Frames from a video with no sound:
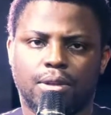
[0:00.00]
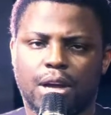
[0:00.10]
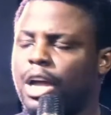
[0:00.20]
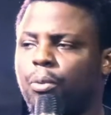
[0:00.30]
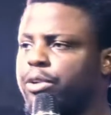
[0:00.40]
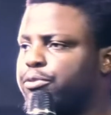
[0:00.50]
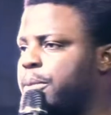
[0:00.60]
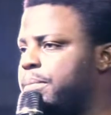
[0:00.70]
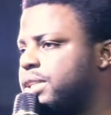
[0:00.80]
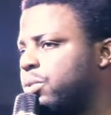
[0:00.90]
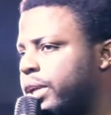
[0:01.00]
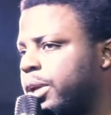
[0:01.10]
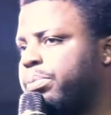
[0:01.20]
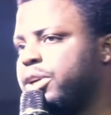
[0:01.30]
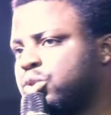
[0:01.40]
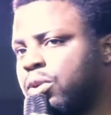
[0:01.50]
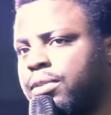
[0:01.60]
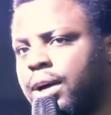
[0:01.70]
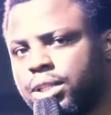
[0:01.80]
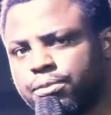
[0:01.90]
Ah, I went for a meeting where they pray 12
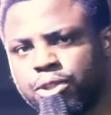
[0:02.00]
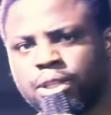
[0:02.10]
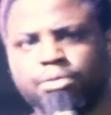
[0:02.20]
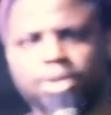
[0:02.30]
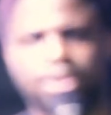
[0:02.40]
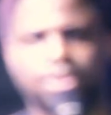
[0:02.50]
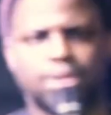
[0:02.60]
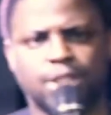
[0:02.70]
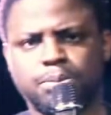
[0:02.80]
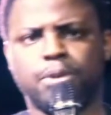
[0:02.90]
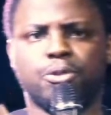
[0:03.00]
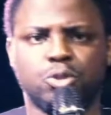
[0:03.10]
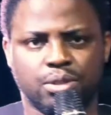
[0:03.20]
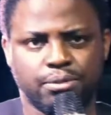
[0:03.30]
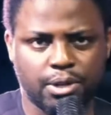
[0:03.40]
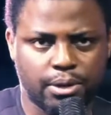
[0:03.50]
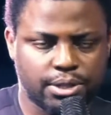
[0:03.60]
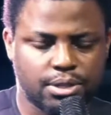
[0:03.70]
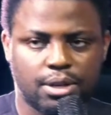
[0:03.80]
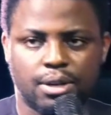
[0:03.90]
hours for seven days. Let's pray for 24 hours.